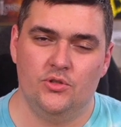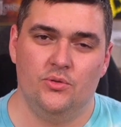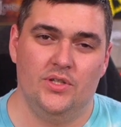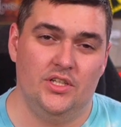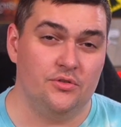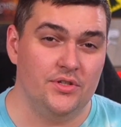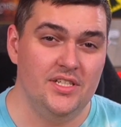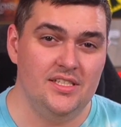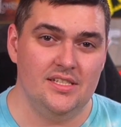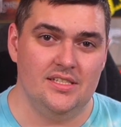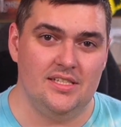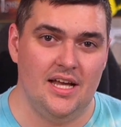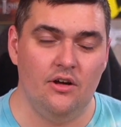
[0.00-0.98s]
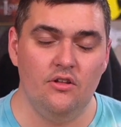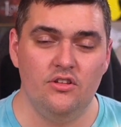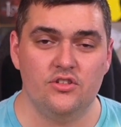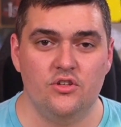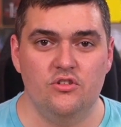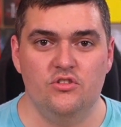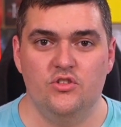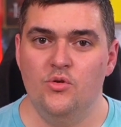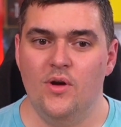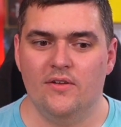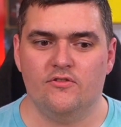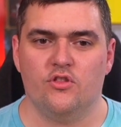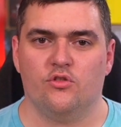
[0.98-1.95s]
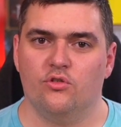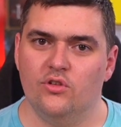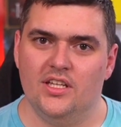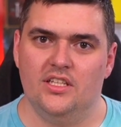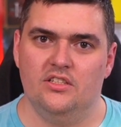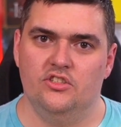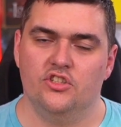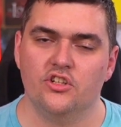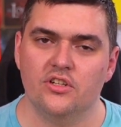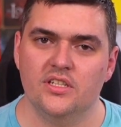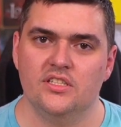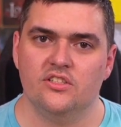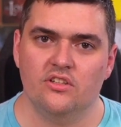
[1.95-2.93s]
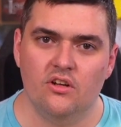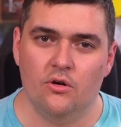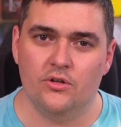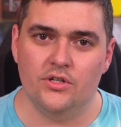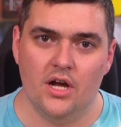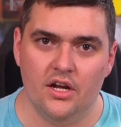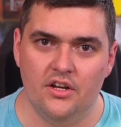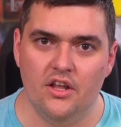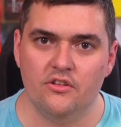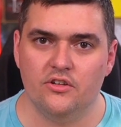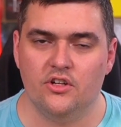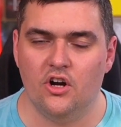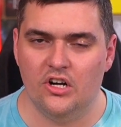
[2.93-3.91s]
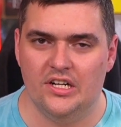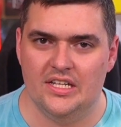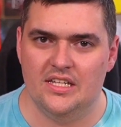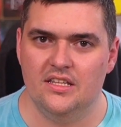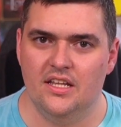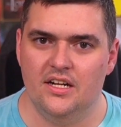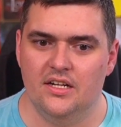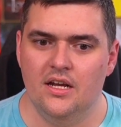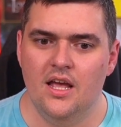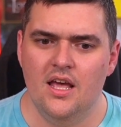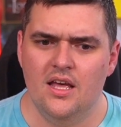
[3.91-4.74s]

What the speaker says: increase his health, so you do have to throw like endurance or another card in there,